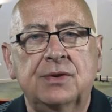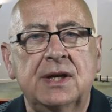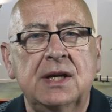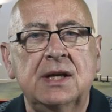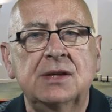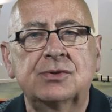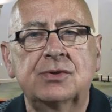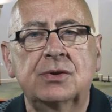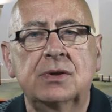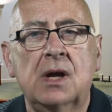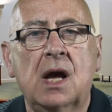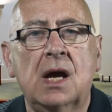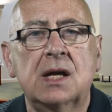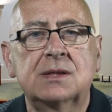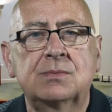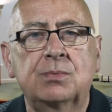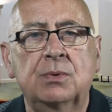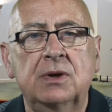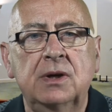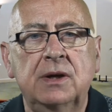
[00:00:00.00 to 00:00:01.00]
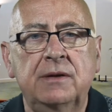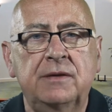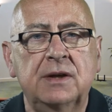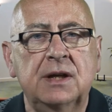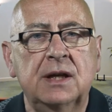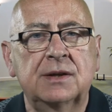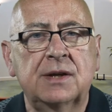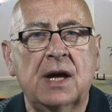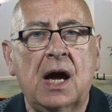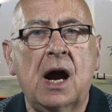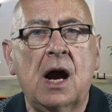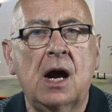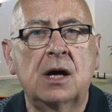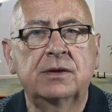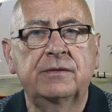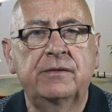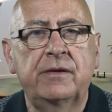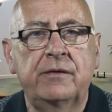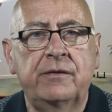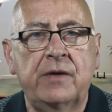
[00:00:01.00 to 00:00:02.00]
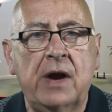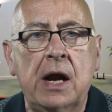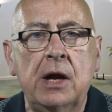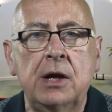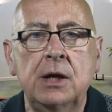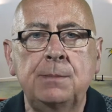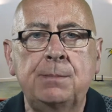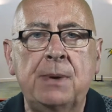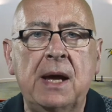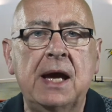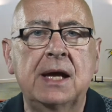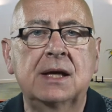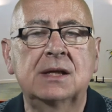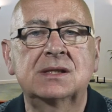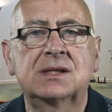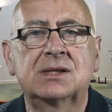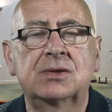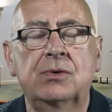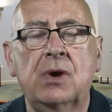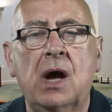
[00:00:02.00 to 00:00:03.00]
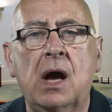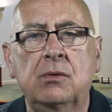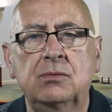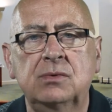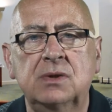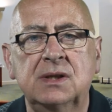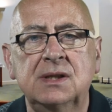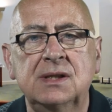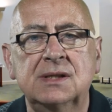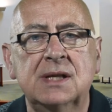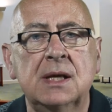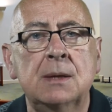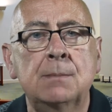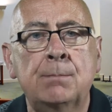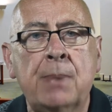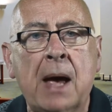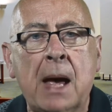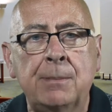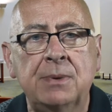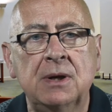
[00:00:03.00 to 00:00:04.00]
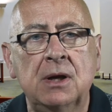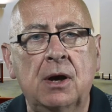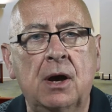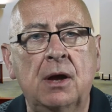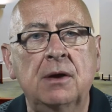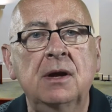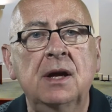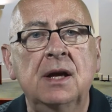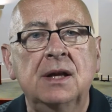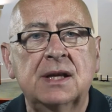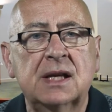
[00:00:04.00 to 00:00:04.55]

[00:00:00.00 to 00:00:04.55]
the Israelites were living at the heart of a very pagan surroundings in Babylon,